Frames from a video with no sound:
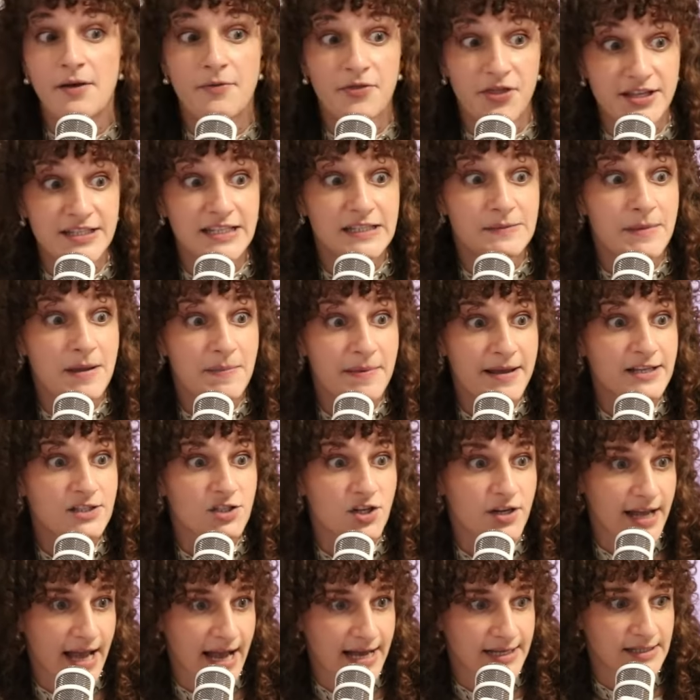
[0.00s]
This is me being
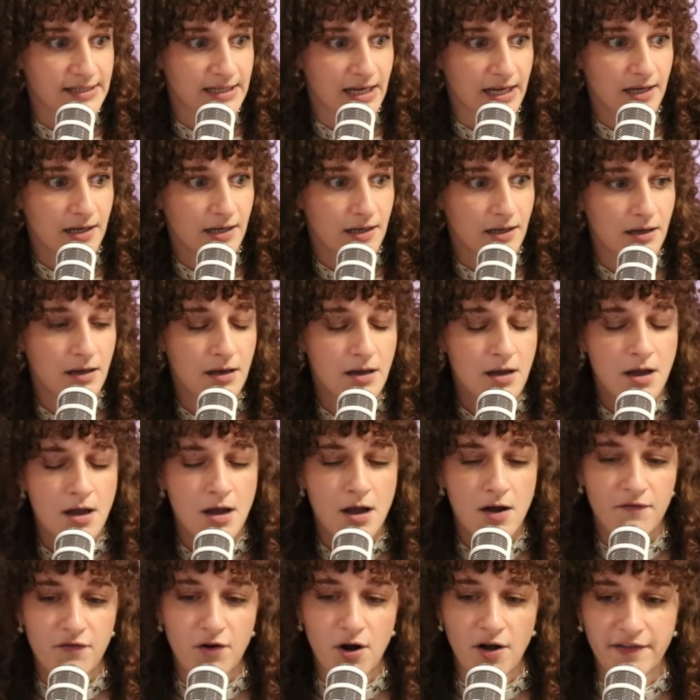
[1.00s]
sarcastic
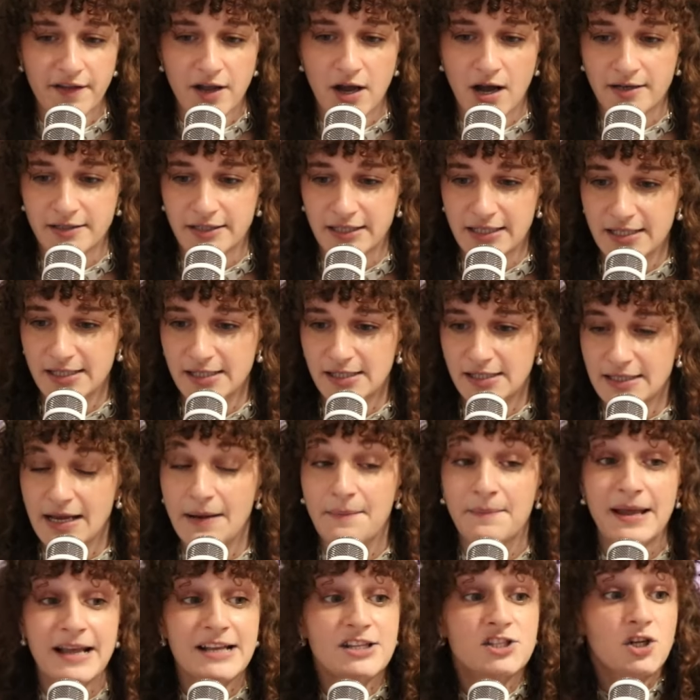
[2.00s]
for all the autists.
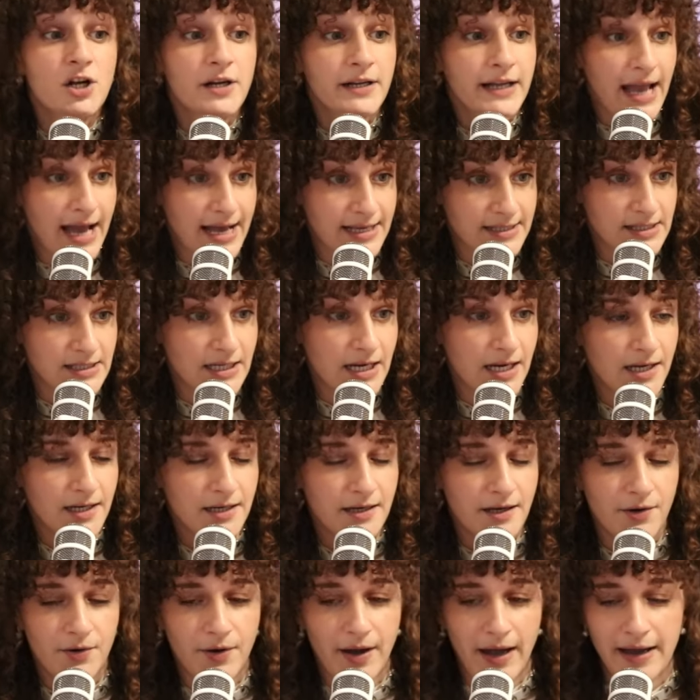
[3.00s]
I'm being
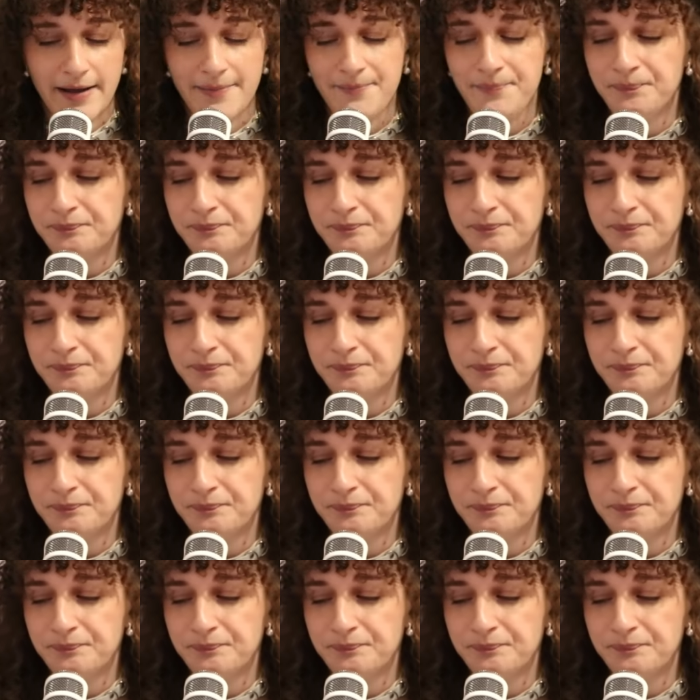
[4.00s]
sarcastic, okay?